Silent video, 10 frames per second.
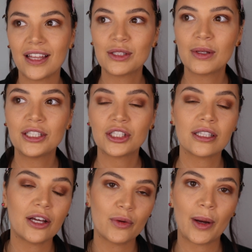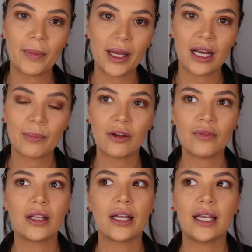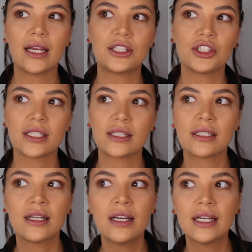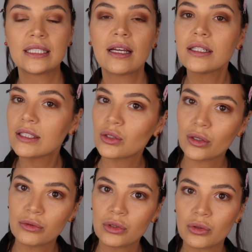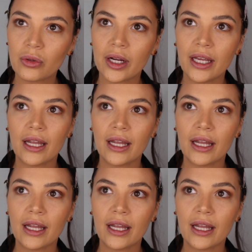That's what I just love about makeup. I feel like it just tells its own story,